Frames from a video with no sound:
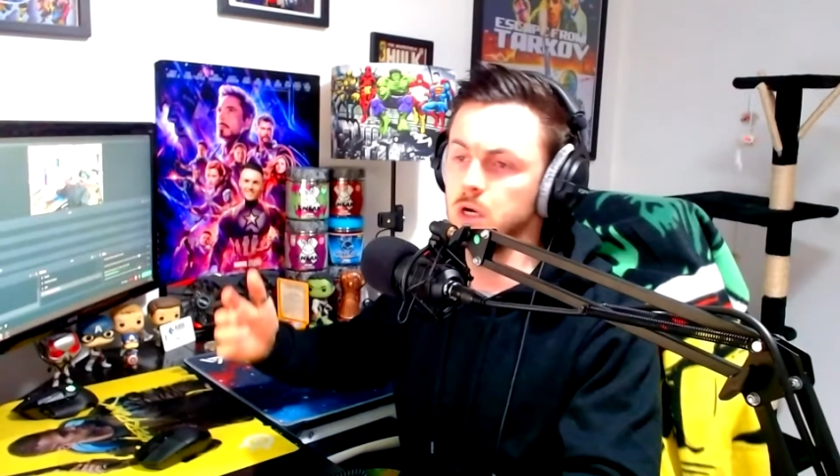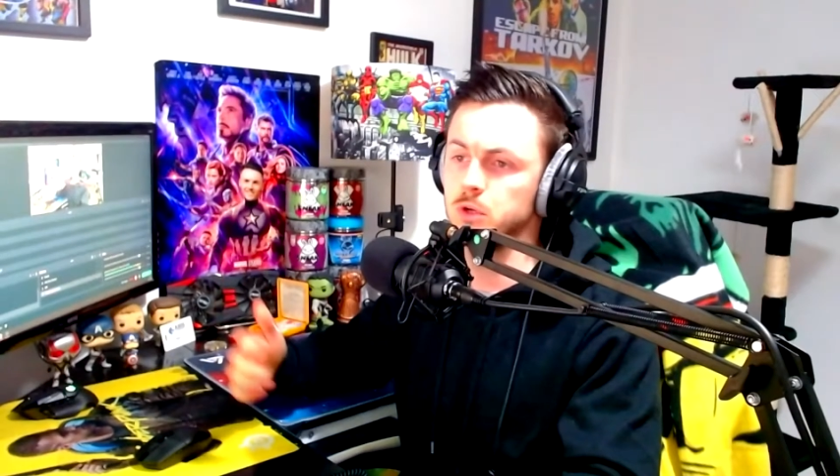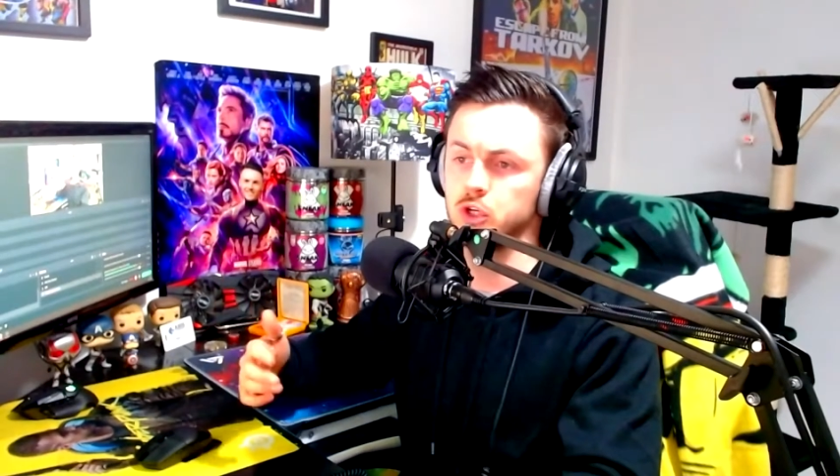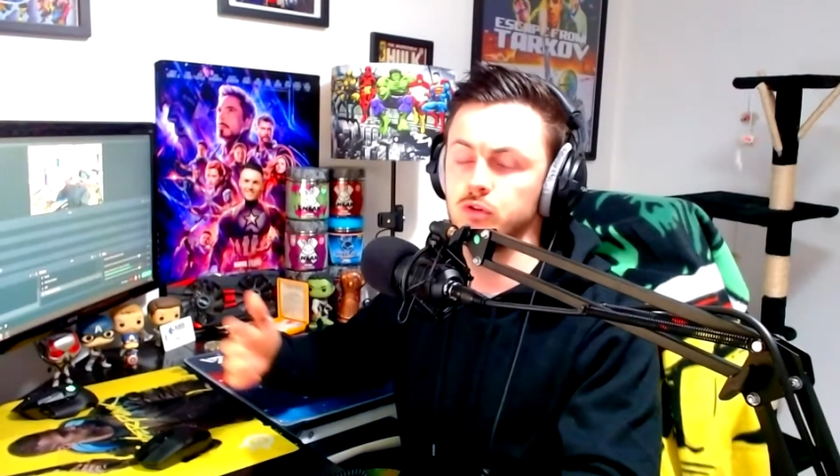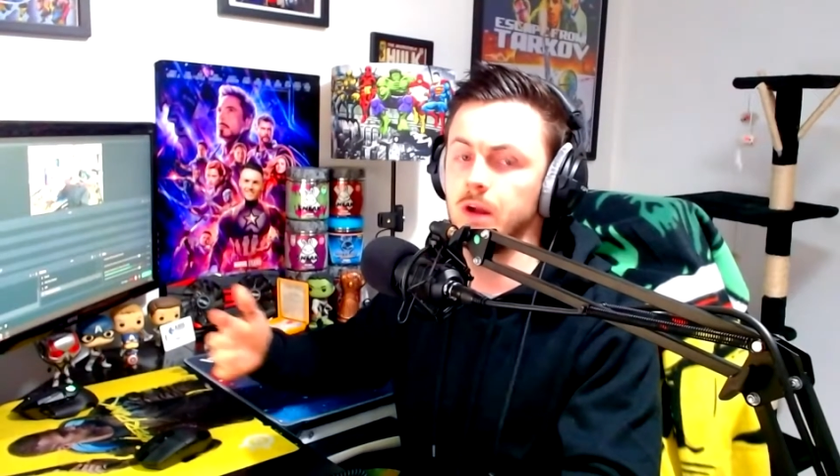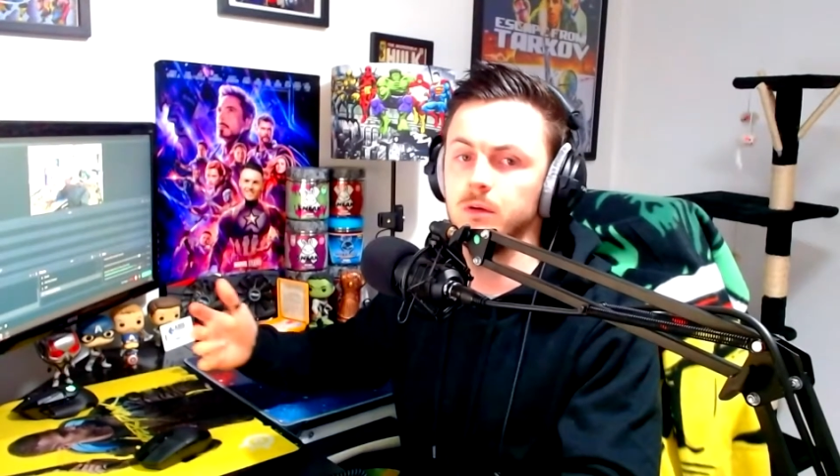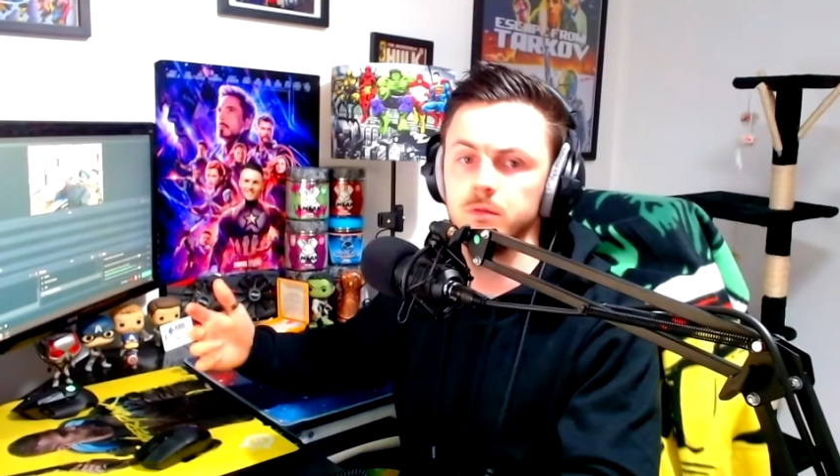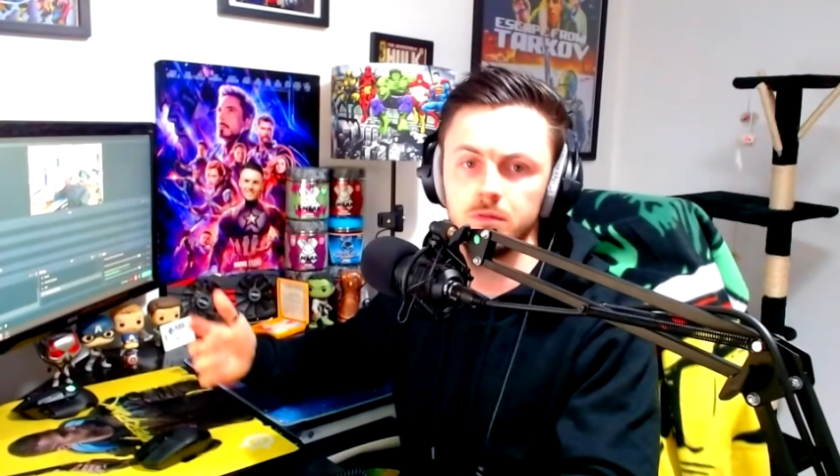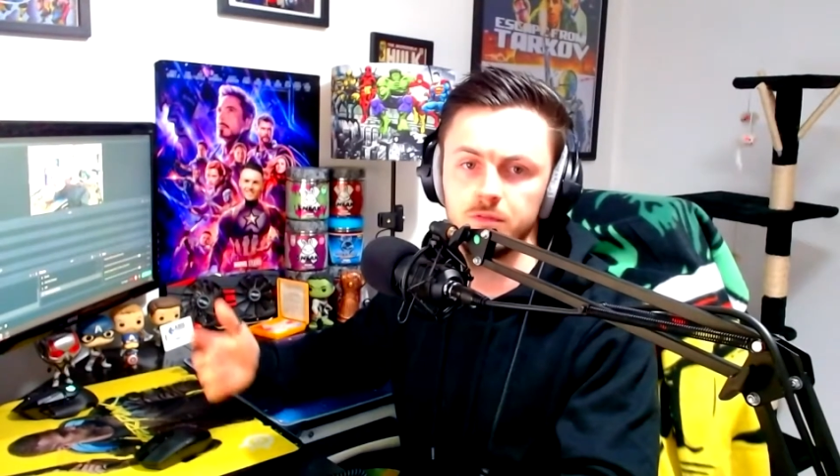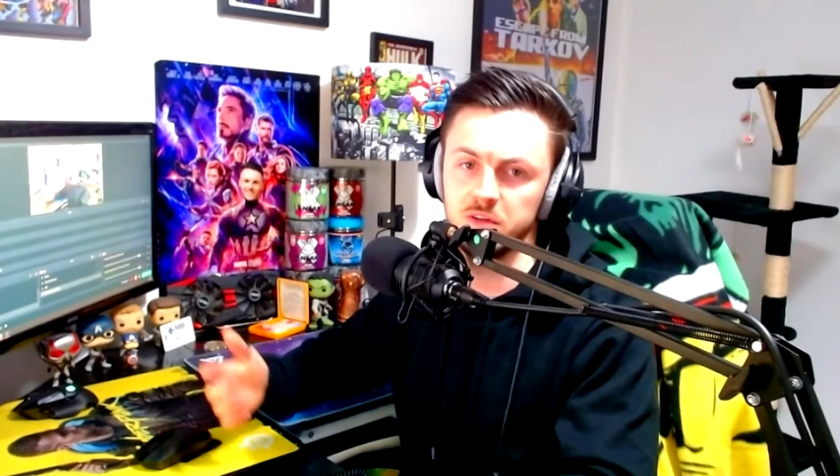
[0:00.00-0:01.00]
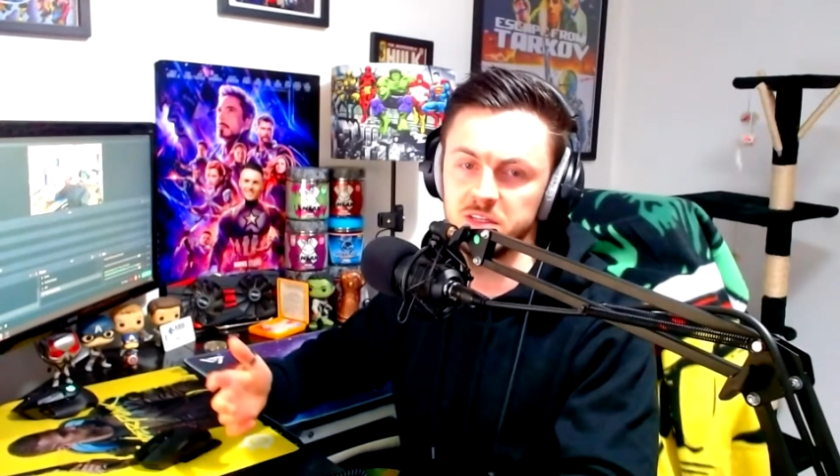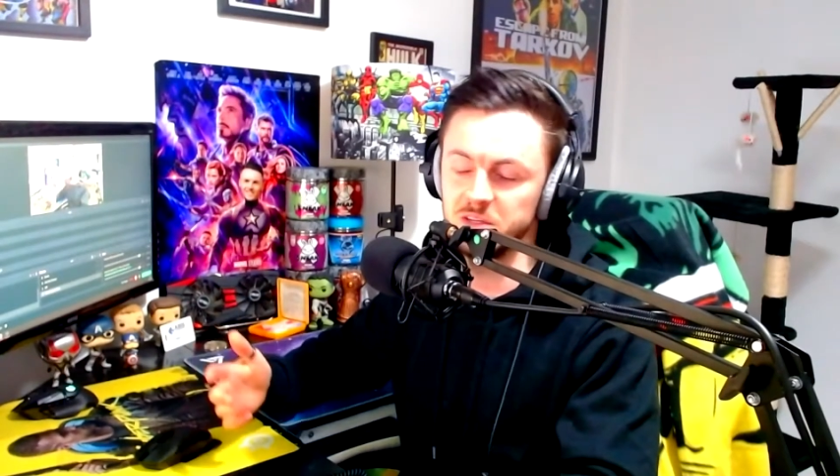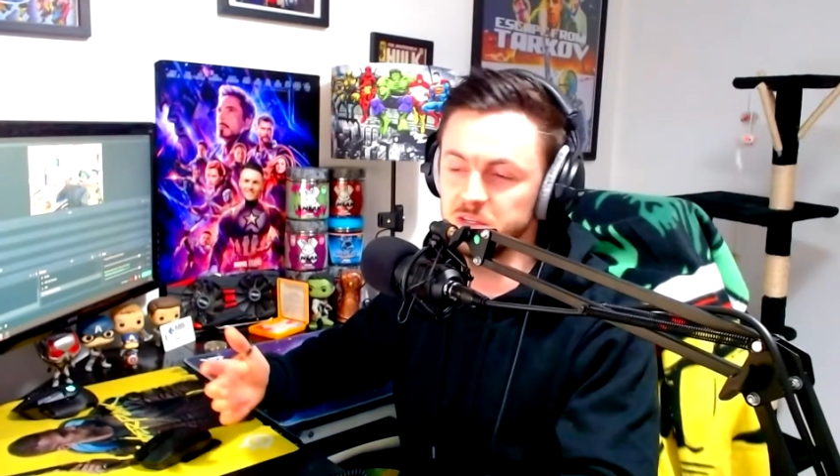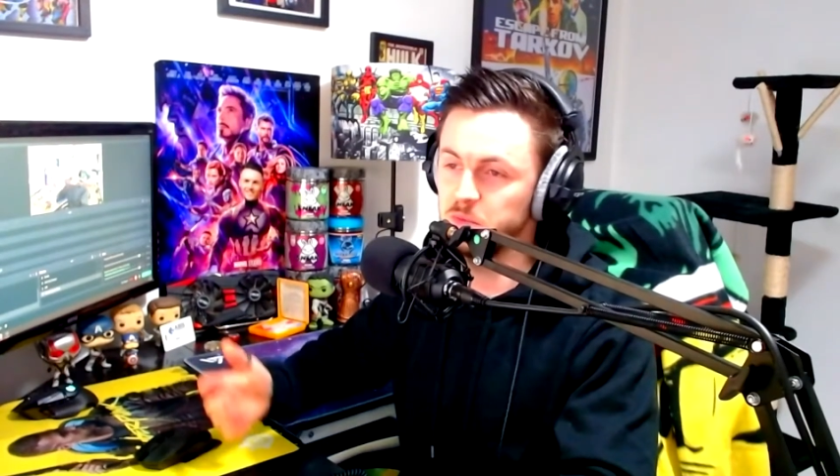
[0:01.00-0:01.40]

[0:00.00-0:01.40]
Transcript: I'm not Shroud, for instance.